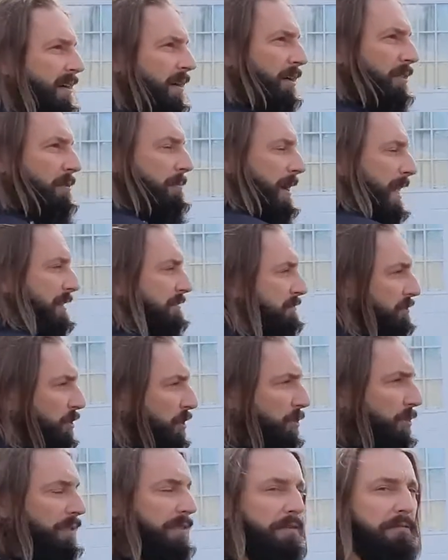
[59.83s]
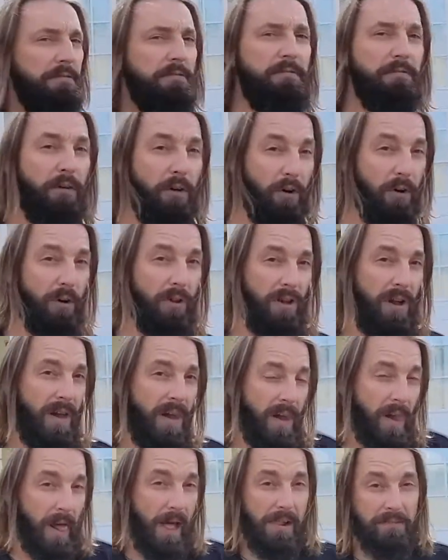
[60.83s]
on the main floor with a full
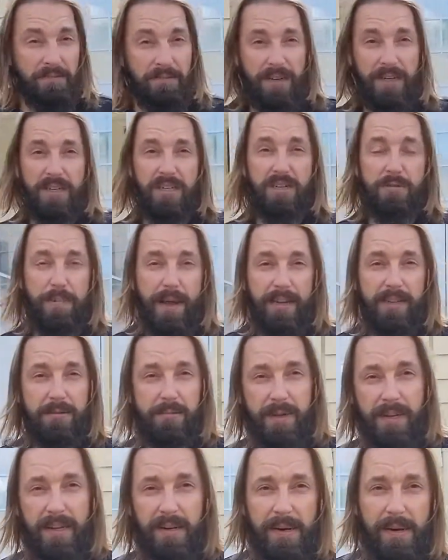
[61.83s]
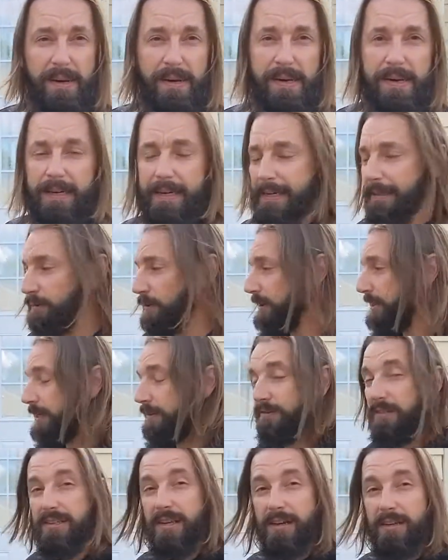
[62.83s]
unfinished basement, which
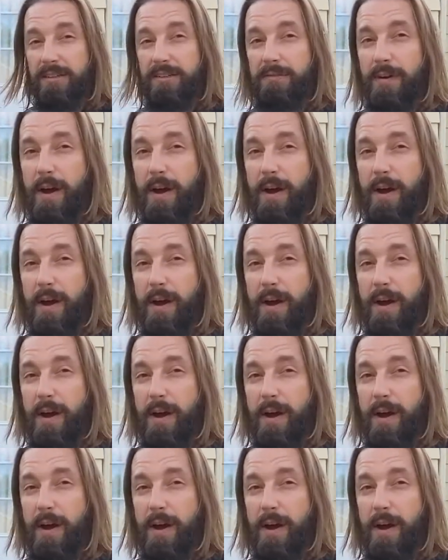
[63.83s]
gives tons of